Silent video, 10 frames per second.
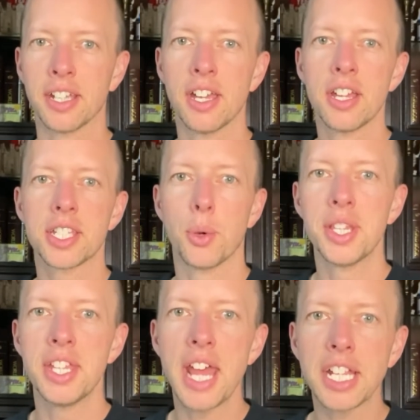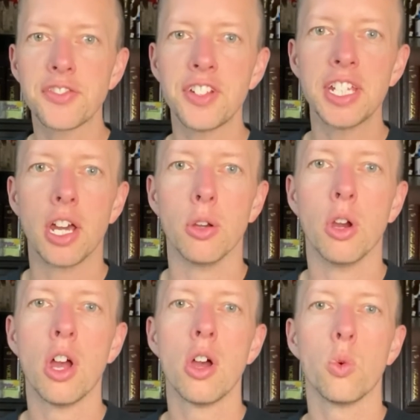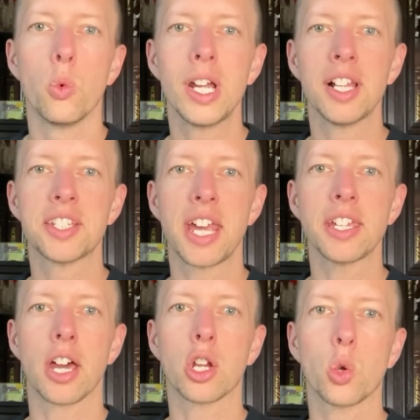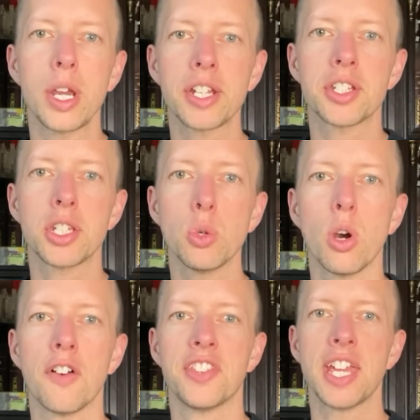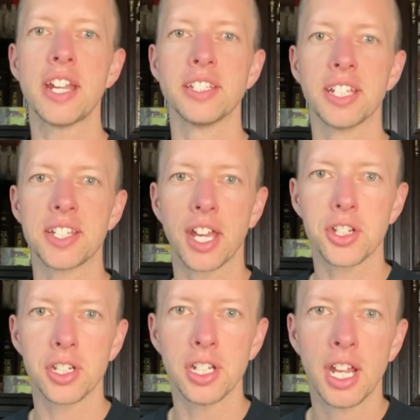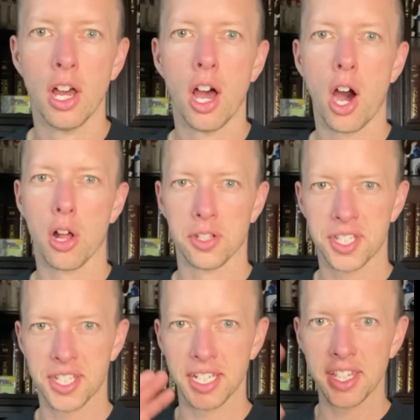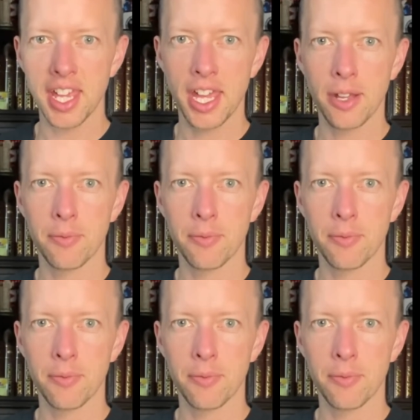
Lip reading: So in the next video, we'll take a quick tour of the editing section. I'll see you there.